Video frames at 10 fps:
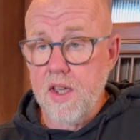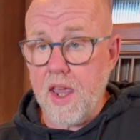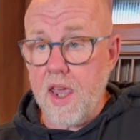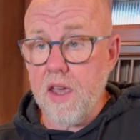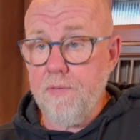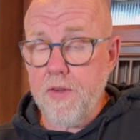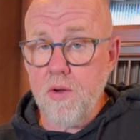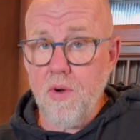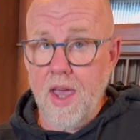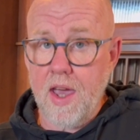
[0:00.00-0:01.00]
If
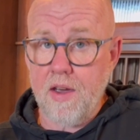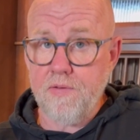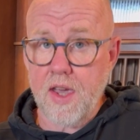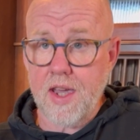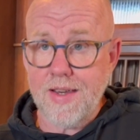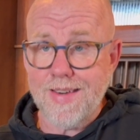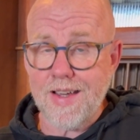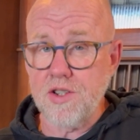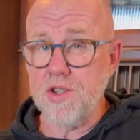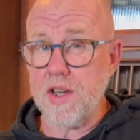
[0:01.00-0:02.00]
you have a
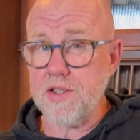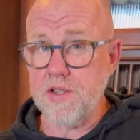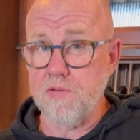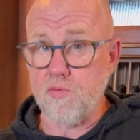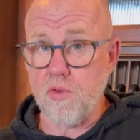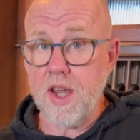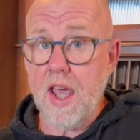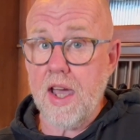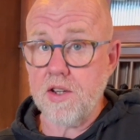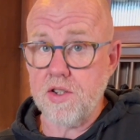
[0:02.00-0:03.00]
digestive
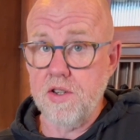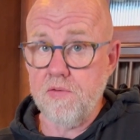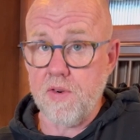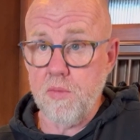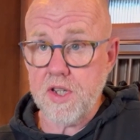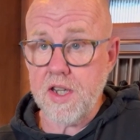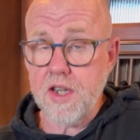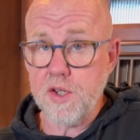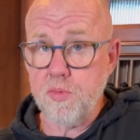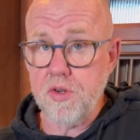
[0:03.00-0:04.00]
reaction from a
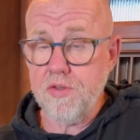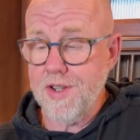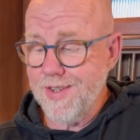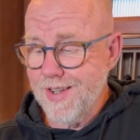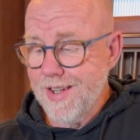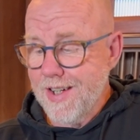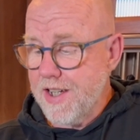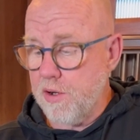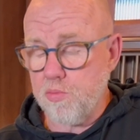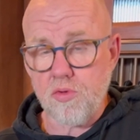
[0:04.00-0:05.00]
teaspoon,
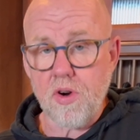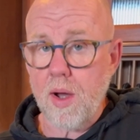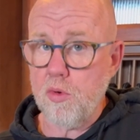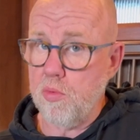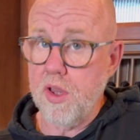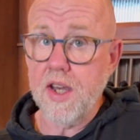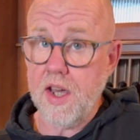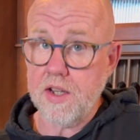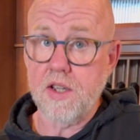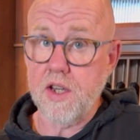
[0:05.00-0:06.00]
you're probably
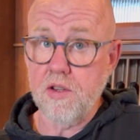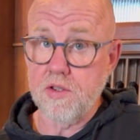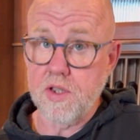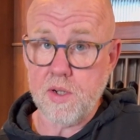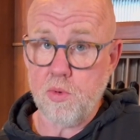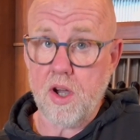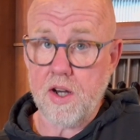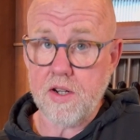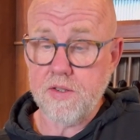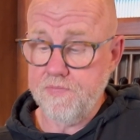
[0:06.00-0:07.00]
not going to use this
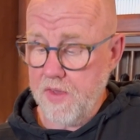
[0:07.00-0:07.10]
product.